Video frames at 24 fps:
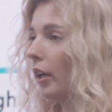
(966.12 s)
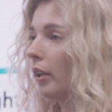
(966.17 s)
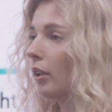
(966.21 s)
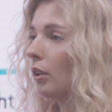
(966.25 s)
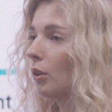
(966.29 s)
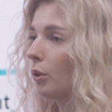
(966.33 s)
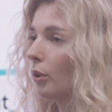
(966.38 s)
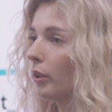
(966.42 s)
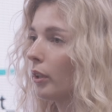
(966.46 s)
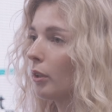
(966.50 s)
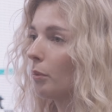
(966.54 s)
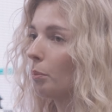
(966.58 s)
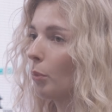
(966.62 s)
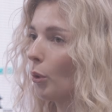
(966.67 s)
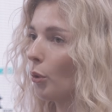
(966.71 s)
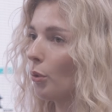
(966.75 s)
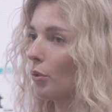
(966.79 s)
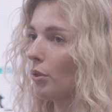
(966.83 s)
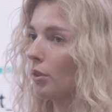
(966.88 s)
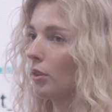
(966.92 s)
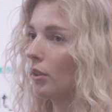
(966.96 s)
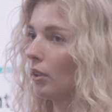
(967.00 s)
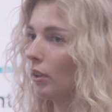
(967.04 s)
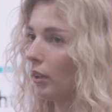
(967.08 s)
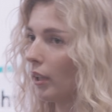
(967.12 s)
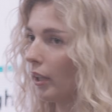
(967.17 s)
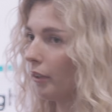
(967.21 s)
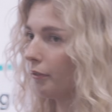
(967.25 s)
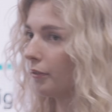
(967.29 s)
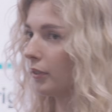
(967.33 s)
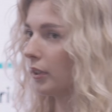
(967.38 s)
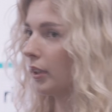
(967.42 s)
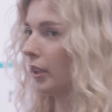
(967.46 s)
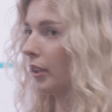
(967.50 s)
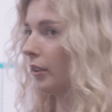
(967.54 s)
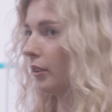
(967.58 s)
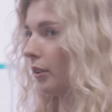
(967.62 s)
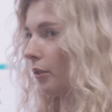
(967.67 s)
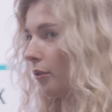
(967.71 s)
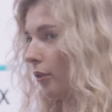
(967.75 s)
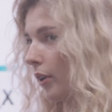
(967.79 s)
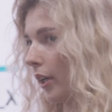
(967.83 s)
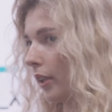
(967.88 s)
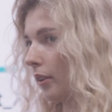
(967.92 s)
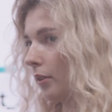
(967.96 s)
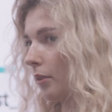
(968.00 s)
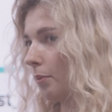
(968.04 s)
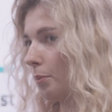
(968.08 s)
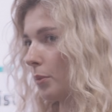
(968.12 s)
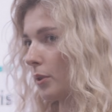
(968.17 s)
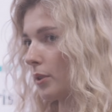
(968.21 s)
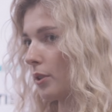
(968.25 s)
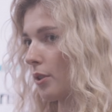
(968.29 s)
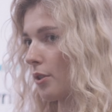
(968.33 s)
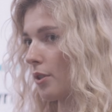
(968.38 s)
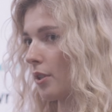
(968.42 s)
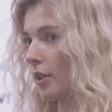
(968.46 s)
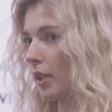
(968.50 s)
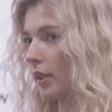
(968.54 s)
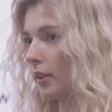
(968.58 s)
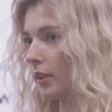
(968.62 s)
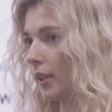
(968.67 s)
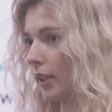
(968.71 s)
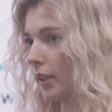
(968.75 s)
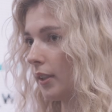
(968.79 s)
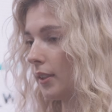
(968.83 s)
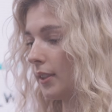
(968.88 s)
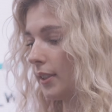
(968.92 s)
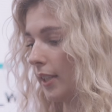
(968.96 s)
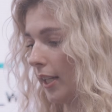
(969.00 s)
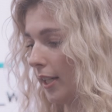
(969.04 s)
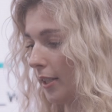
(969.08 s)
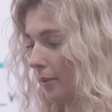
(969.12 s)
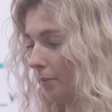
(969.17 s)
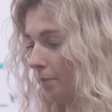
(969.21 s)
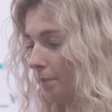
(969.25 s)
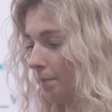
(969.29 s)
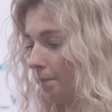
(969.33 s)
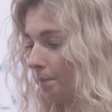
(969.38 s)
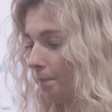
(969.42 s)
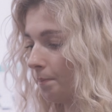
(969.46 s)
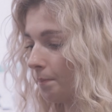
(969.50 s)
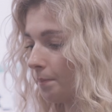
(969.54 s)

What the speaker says: I included both the left and the right position at that time.